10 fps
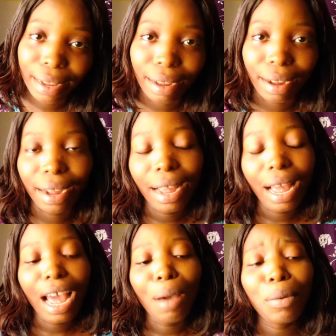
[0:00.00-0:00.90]

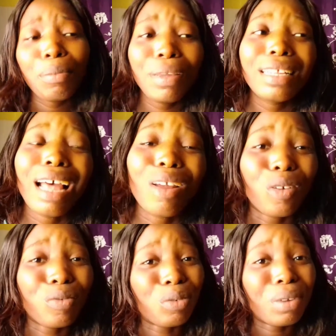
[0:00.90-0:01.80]
I'm a bit out
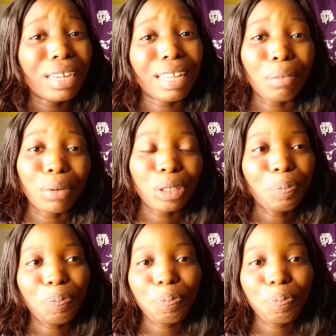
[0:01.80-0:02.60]
of the weather, but